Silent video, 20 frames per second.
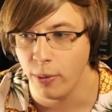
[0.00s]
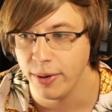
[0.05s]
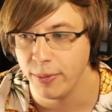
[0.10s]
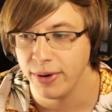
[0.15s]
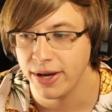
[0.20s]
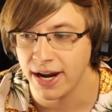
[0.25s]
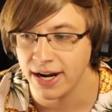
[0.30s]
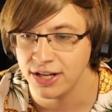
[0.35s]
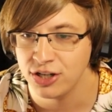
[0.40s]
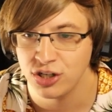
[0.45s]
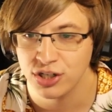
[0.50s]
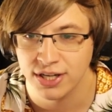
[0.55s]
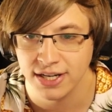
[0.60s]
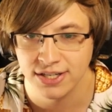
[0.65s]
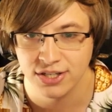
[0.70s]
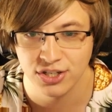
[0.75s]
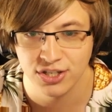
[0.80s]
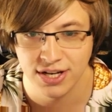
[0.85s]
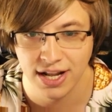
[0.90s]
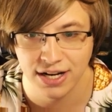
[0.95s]
we gotta just get
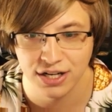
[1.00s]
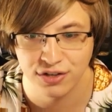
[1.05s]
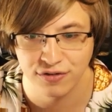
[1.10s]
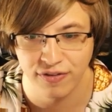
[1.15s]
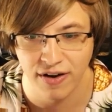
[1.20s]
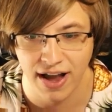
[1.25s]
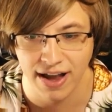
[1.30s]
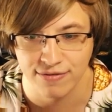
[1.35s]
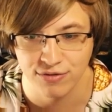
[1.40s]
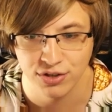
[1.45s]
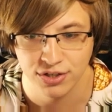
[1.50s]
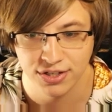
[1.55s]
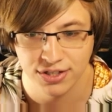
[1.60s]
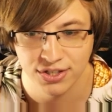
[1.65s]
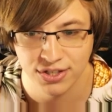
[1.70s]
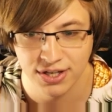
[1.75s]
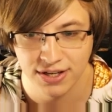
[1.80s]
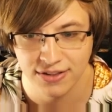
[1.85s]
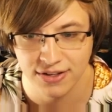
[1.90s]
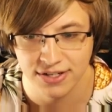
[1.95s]
to stage five just to
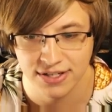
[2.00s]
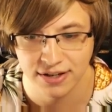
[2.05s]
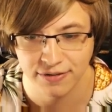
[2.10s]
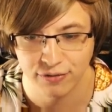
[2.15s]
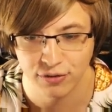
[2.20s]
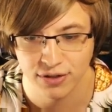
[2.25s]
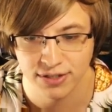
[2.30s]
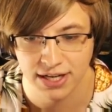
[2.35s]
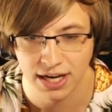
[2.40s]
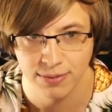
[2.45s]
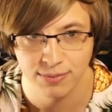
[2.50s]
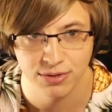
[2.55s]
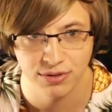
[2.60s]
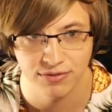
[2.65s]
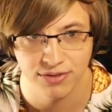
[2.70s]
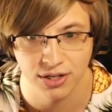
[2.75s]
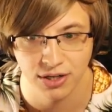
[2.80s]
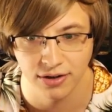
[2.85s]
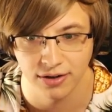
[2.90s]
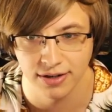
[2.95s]
see the different types
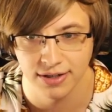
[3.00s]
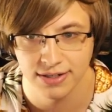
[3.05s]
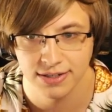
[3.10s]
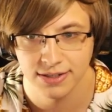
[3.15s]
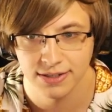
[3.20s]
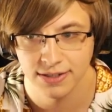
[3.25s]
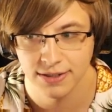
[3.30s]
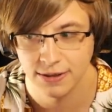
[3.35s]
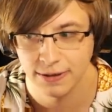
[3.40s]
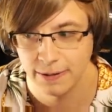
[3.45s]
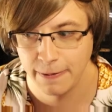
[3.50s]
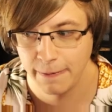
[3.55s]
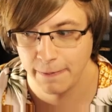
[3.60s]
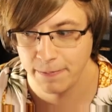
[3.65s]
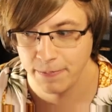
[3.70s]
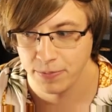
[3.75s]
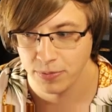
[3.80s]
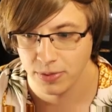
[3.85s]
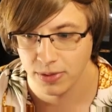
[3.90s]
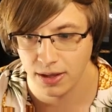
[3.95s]
of turrets.
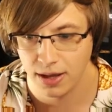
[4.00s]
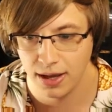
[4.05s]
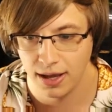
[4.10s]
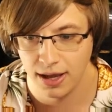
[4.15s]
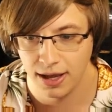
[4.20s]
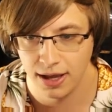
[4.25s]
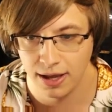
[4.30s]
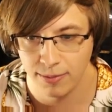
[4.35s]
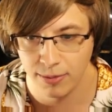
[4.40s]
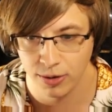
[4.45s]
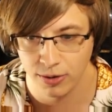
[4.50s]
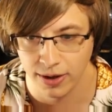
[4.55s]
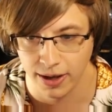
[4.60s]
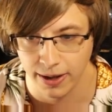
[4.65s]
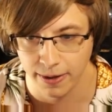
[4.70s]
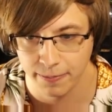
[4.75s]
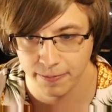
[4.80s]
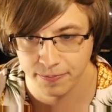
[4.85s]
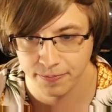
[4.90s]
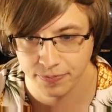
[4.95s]
Um,
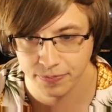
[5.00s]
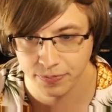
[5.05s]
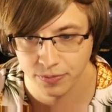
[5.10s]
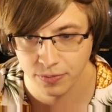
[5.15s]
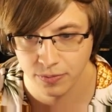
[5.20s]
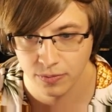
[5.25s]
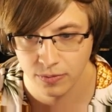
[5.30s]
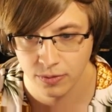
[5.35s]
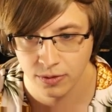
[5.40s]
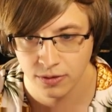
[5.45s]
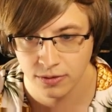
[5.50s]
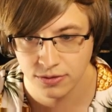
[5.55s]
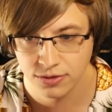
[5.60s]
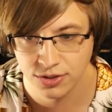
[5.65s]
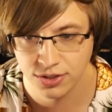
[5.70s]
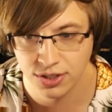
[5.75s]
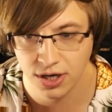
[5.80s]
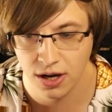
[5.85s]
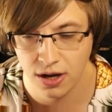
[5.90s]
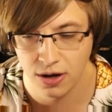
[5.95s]
okay.
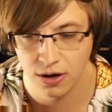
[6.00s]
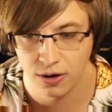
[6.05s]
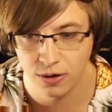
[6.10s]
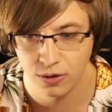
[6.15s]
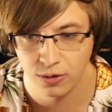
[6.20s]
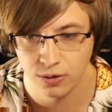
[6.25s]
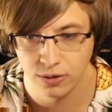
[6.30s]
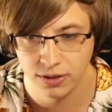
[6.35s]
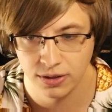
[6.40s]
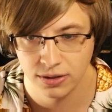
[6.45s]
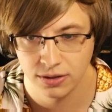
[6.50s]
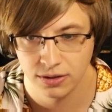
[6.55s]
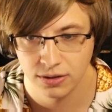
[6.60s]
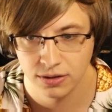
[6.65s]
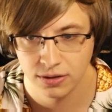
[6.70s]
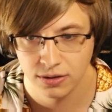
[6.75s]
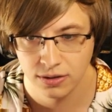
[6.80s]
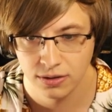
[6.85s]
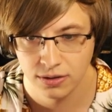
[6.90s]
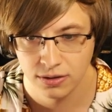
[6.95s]
So,
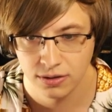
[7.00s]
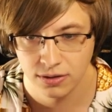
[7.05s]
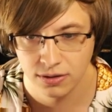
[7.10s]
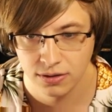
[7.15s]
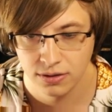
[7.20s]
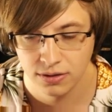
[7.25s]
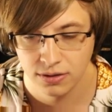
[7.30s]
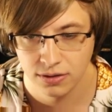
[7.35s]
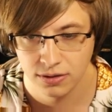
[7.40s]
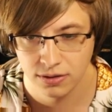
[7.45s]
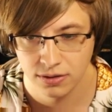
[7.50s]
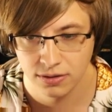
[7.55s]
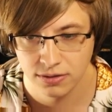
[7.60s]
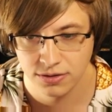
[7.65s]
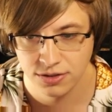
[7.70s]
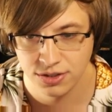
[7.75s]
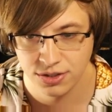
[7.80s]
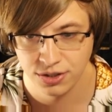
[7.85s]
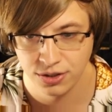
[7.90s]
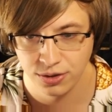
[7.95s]

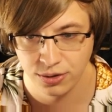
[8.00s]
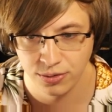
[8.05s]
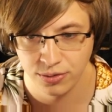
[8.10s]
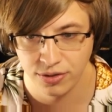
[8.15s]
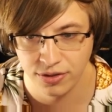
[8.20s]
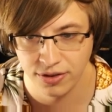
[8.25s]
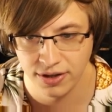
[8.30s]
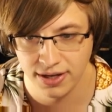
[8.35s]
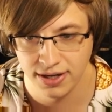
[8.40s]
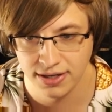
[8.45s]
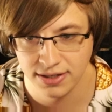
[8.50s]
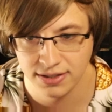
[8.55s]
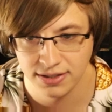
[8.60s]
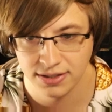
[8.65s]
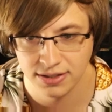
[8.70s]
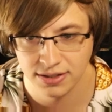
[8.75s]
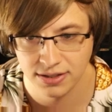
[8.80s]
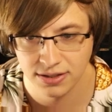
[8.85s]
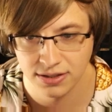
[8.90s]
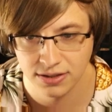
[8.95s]
let's do
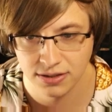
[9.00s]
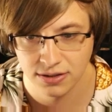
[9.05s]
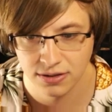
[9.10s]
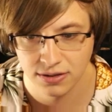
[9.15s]
this.